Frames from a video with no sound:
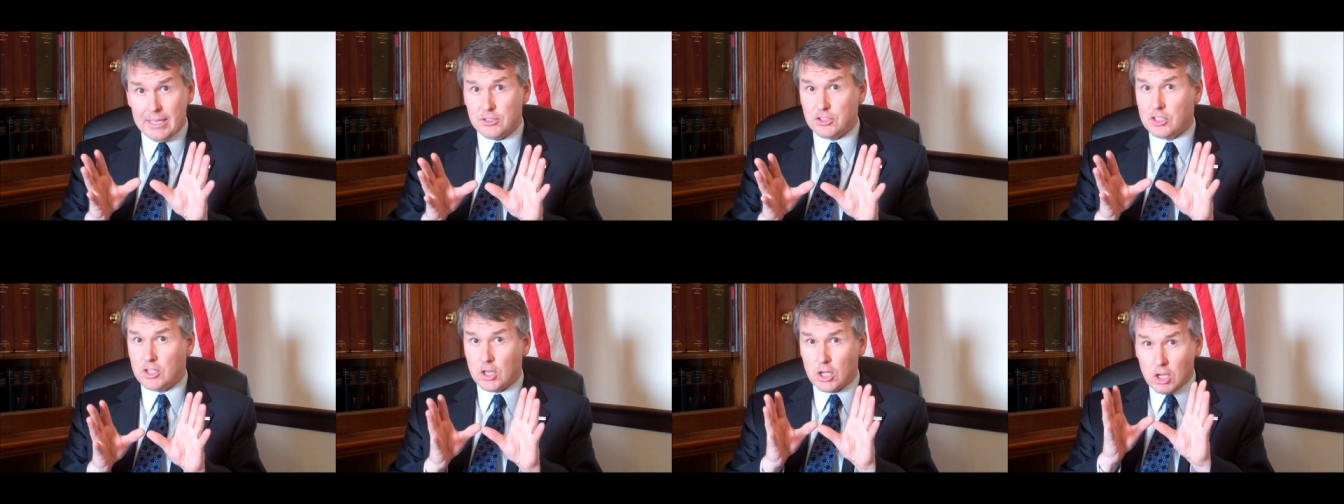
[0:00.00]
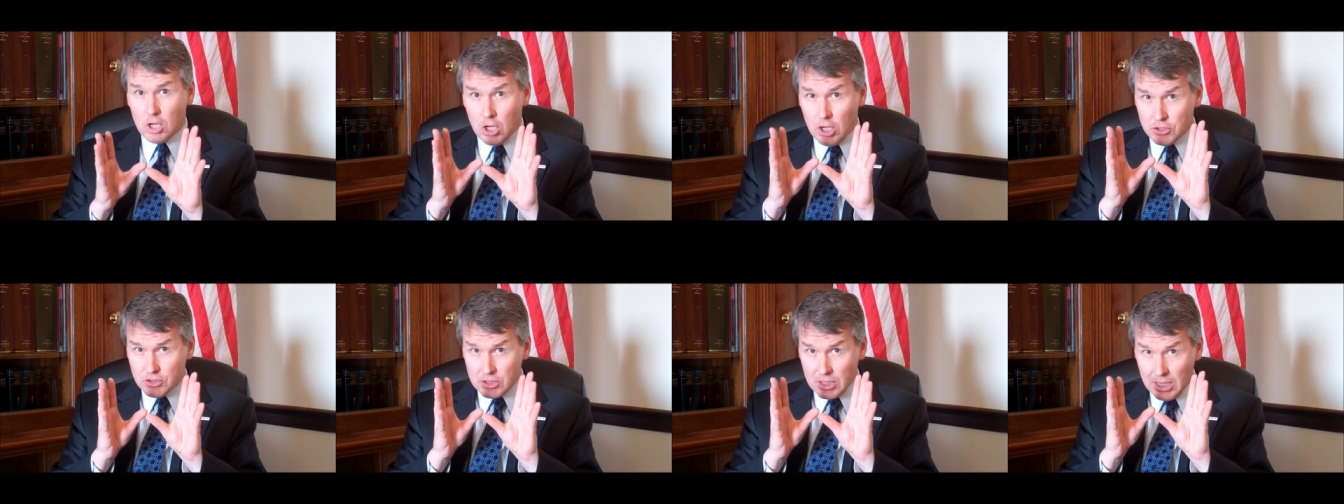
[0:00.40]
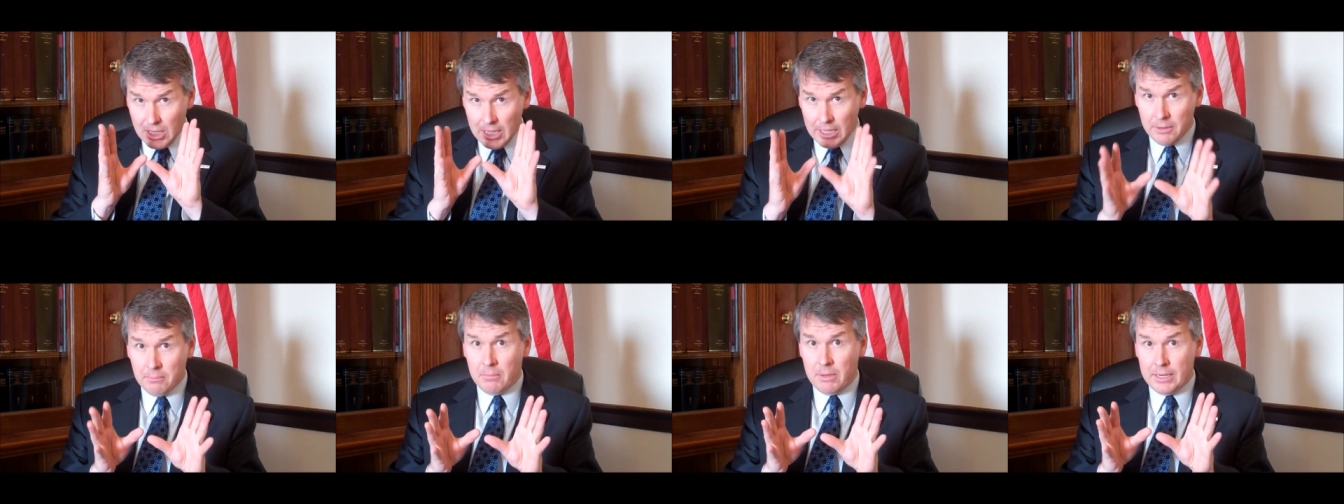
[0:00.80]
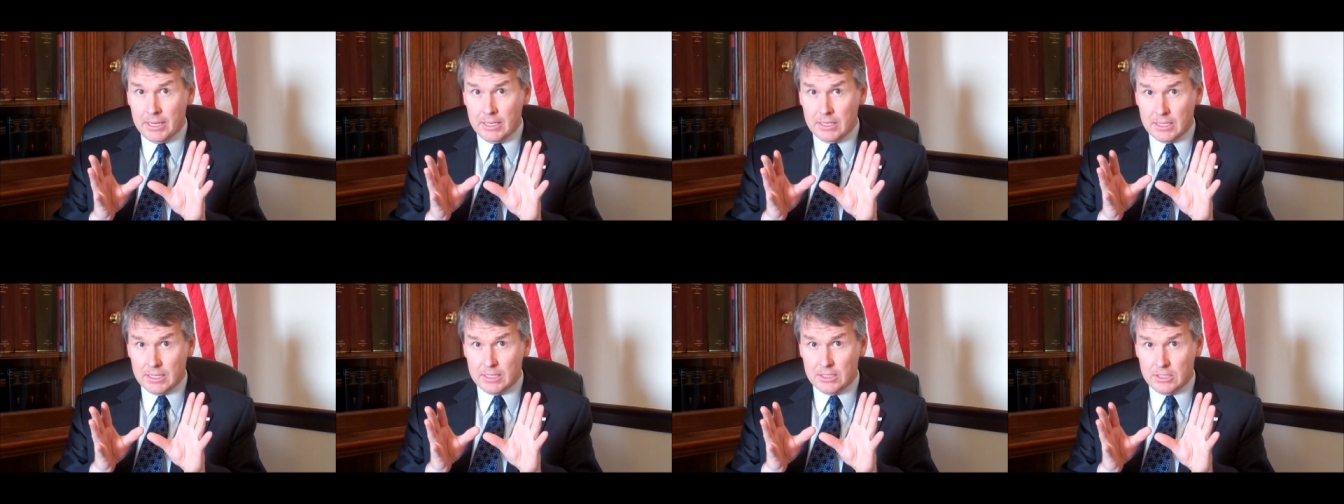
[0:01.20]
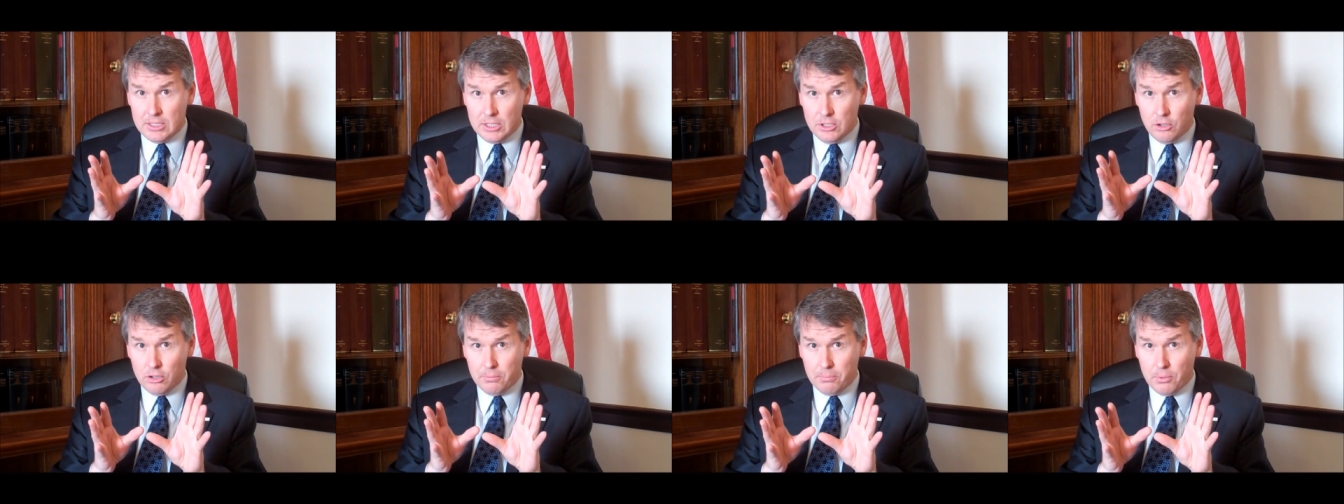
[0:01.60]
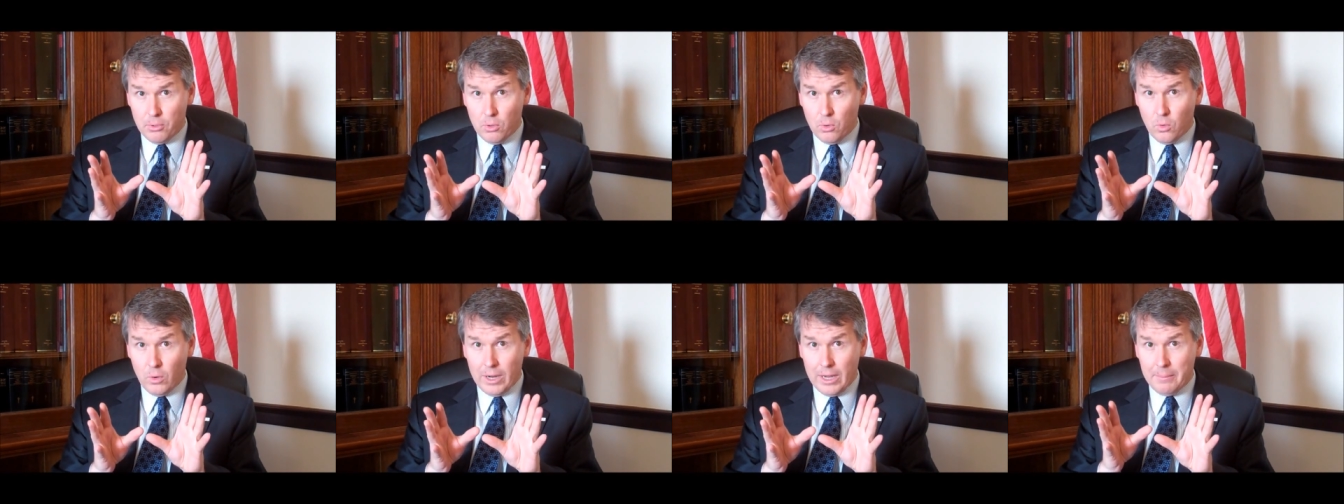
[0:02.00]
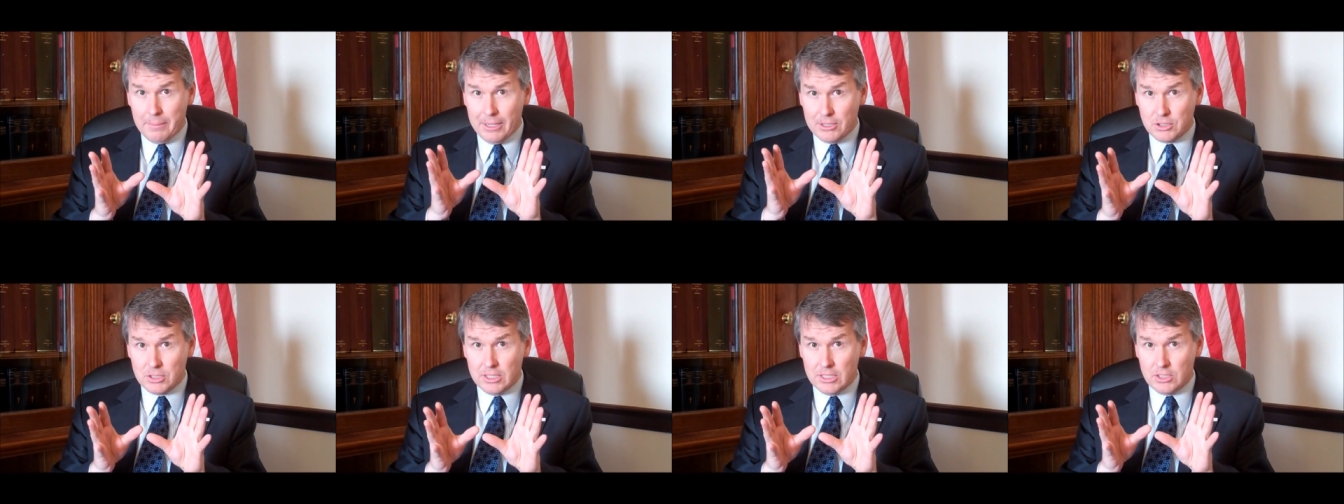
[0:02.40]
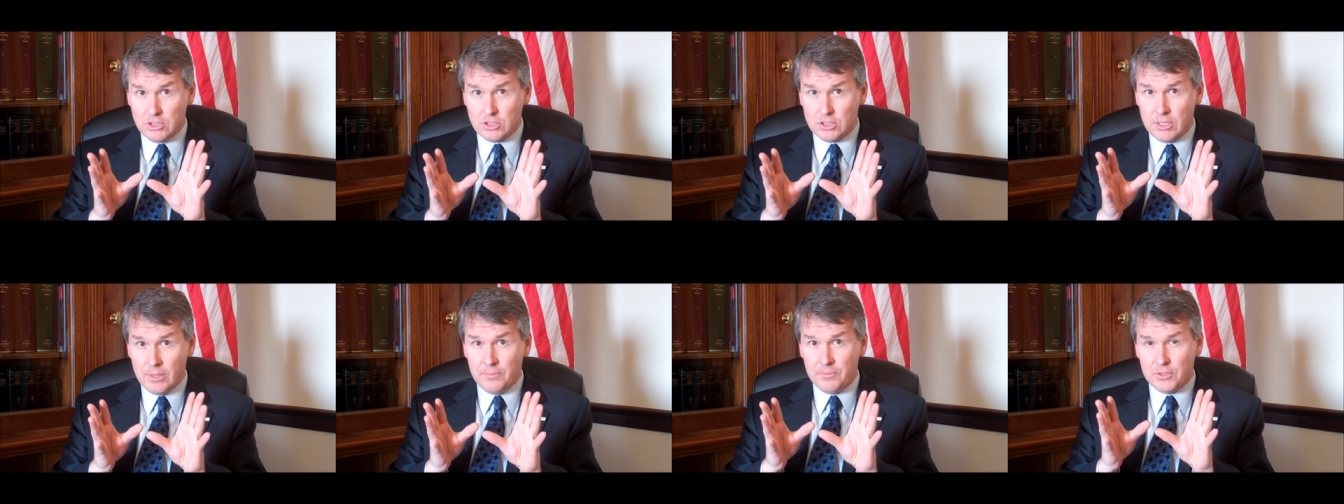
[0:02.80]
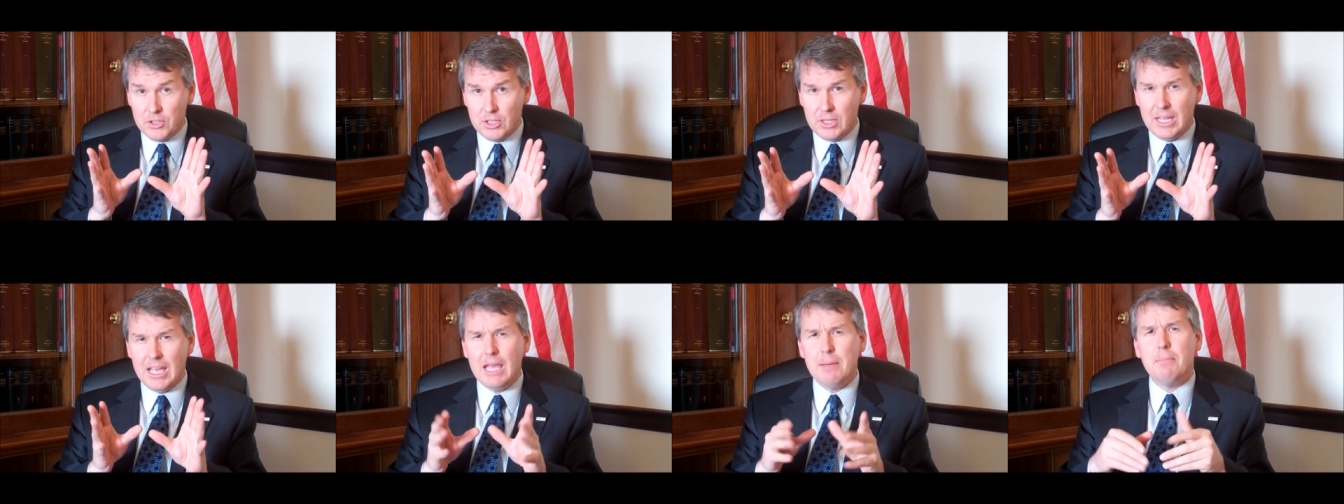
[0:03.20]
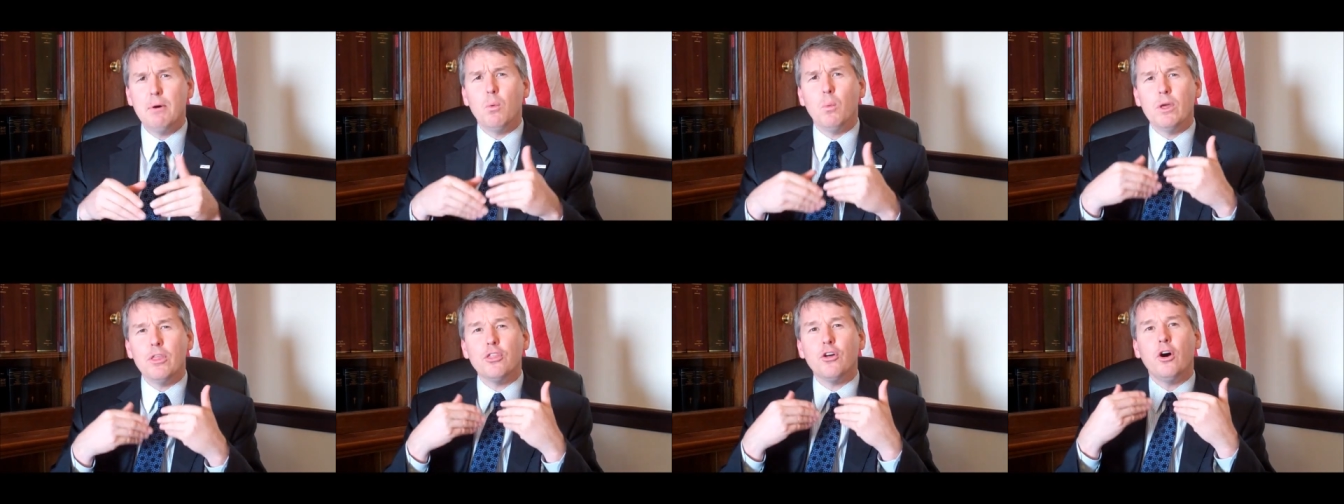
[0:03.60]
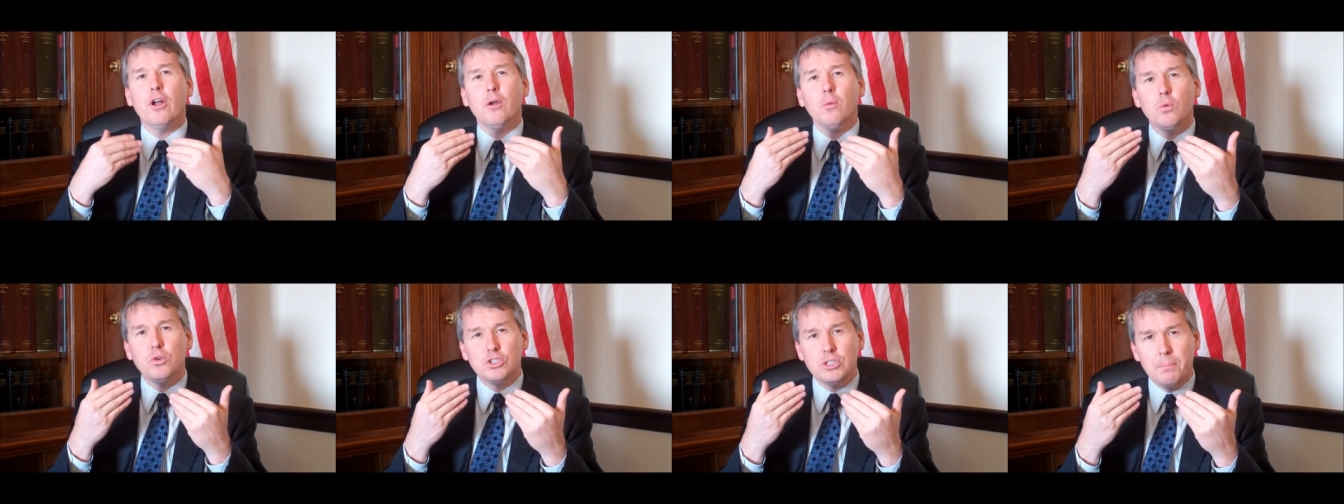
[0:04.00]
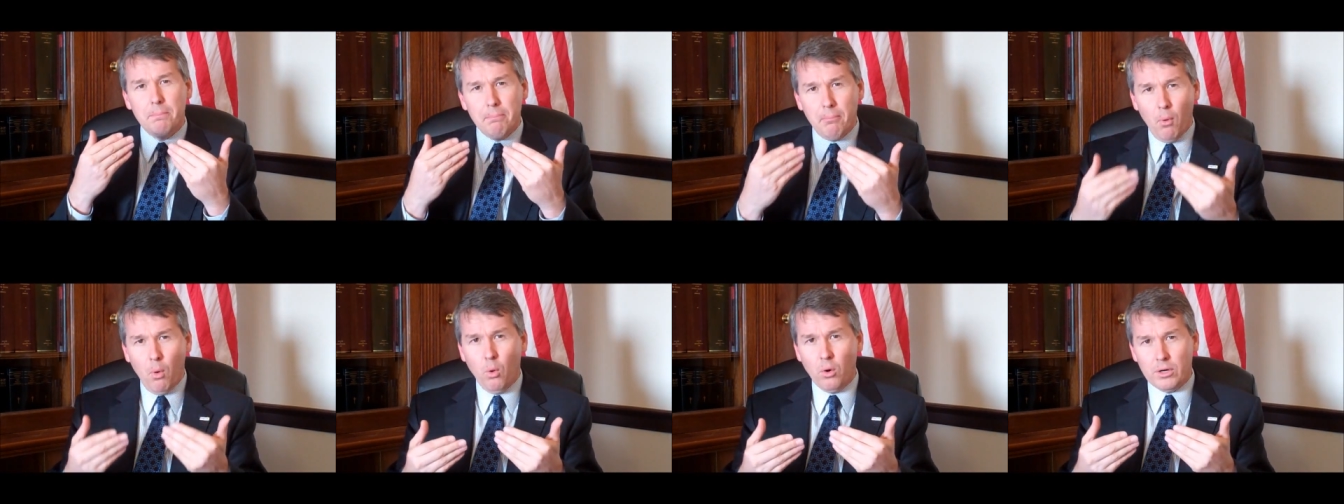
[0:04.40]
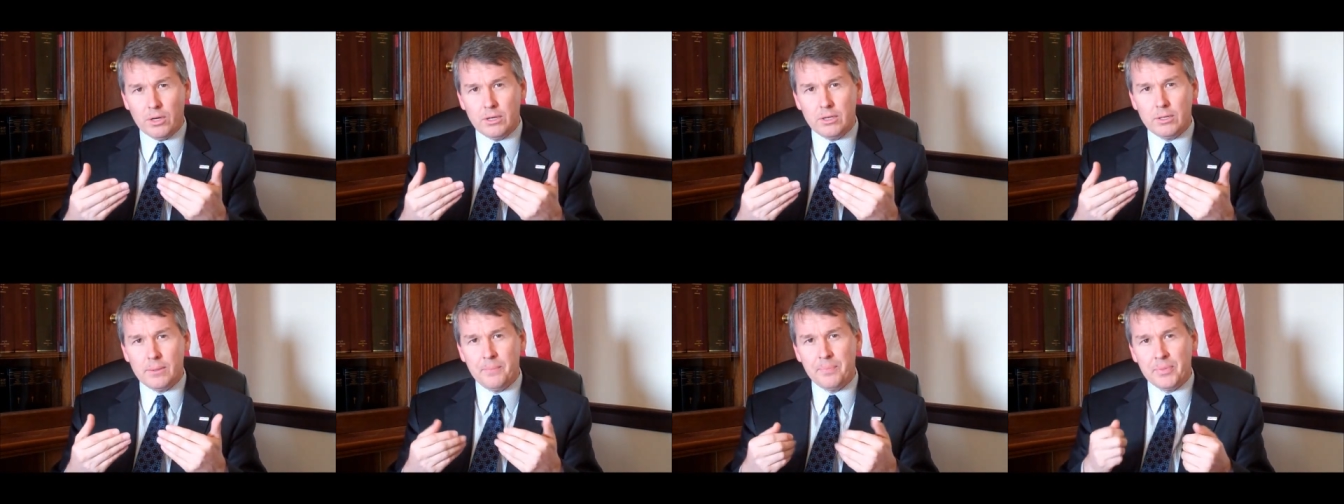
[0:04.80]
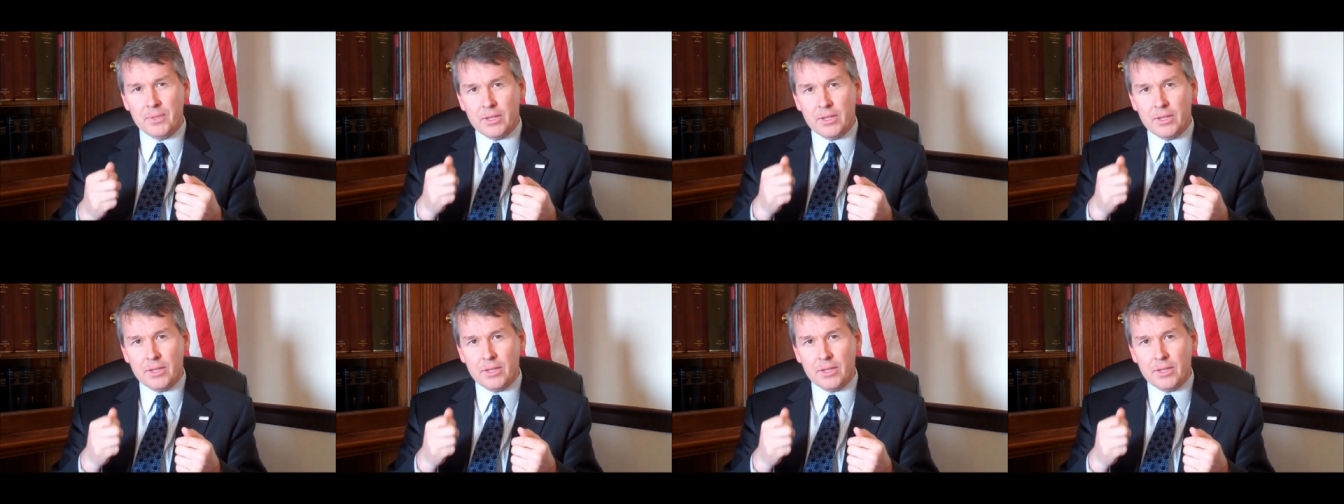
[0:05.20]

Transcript: It's going to cost a lot of money to continue the program as it is today, but we thought it was important